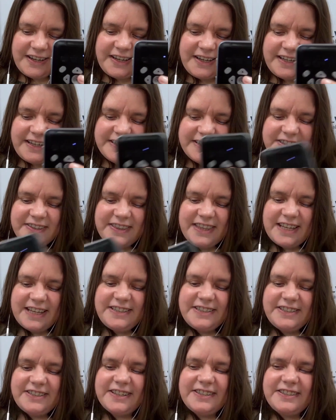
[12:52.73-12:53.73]
So
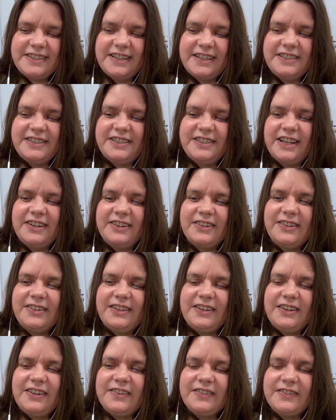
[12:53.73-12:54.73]
that's just a
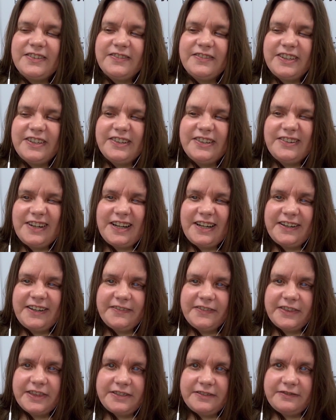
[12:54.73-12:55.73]
general overview
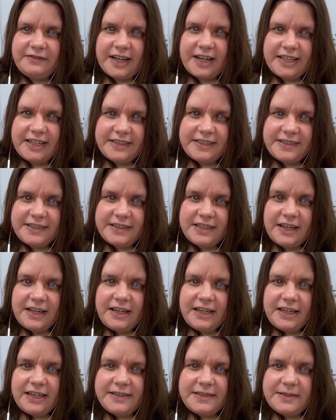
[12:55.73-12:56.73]
of the device,
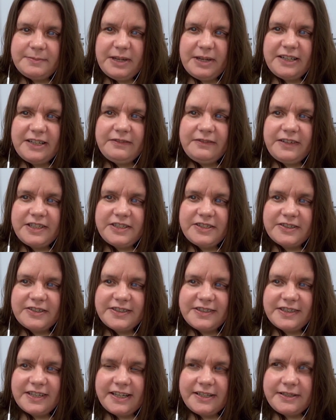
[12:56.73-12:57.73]
its main feature
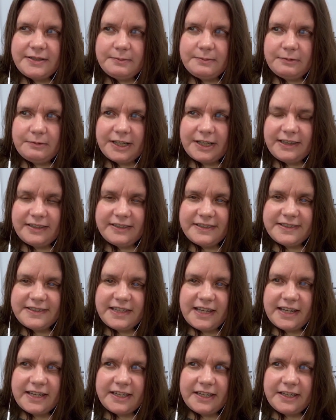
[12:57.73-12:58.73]
set, what it looks
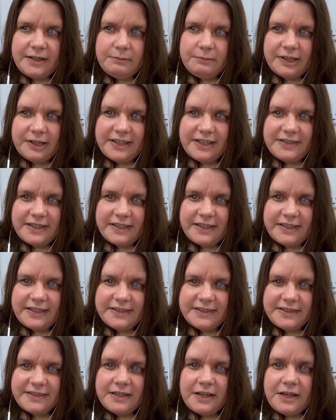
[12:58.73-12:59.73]
like, and what it
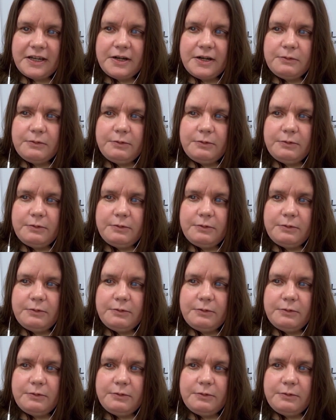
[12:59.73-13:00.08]
does. We